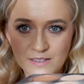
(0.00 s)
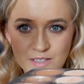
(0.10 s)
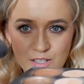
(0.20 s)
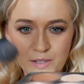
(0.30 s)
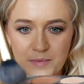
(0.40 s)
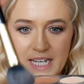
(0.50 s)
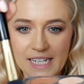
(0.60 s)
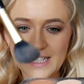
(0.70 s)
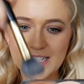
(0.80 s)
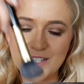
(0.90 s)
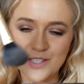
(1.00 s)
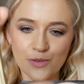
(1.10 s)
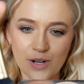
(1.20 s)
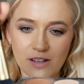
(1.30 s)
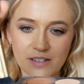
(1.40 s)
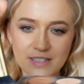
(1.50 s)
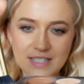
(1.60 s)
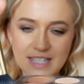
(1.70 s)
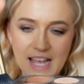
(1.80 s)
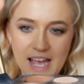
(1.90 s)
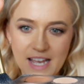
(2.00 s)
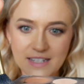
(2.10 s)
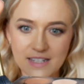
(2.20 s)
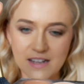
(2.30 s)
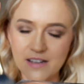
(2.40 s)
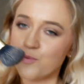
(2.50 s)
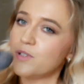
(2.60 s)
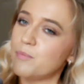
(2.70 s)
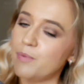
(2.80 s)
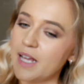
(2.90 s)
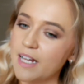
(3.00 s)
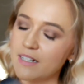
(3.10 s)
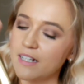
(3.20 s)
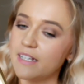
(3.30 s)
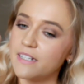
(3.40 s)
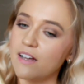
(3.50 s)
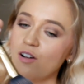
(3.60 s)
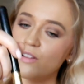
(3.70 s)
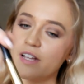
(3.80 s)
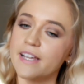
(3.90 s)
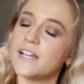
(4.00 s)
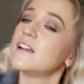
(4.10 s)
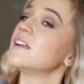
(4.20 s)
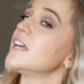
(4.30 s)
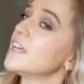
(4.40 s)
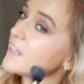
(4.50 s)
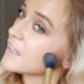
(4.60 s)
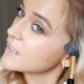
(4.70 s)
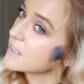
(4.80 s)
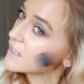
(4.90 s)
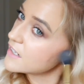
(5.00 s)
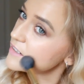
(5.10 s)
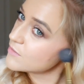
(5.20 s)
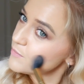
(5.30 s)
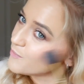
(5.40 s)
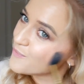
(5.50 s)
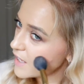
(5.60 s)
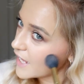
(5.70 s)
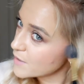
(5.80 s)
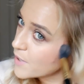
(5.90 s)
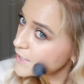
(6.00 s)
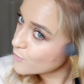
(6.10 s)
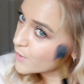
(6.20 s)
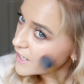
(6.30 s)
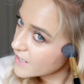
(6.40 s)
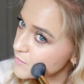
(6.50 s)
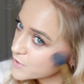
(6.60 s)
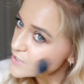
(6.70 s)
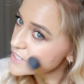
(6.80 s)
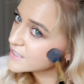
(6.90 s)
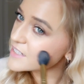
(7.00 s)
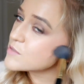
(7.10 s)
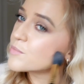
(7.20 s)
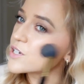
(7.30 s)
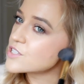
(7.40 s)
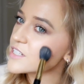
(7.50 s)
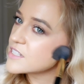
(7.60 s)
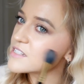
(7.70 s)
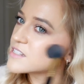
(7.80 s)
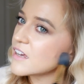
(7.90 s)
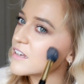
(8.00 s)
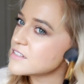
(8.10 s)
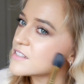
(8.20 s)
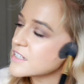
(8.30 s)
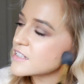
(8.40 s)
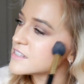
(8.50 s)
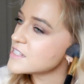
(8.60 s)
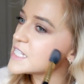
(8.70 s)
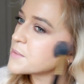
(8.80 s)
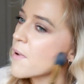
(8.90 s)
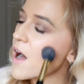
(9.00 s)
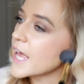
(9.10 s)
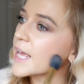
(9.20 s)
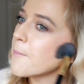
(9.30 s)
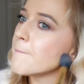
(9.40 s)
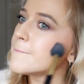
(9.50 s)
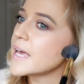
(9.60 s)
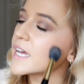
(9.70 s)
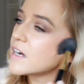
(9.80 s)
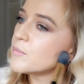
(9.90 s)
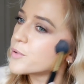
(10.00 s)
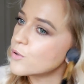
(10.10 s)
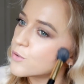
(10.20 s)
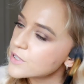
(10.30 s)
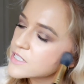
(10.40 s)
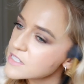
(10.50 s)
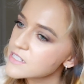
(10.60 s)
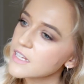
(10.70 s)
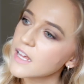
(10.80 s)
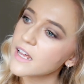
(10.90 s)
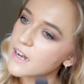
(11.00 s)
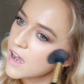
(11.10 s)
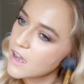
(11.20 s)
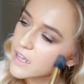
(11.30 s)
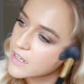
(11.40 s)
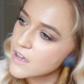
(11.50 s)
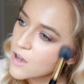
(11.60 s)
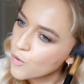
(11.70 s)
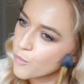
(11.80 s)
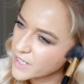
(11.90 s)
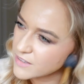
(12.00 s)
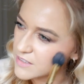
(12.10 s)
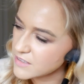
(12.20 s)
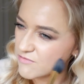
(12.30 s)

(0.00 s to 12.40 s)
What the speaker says: So I'm taking these two colors and I will blend it all again here. And by the way, I'm using these brushes since my makeup course that I went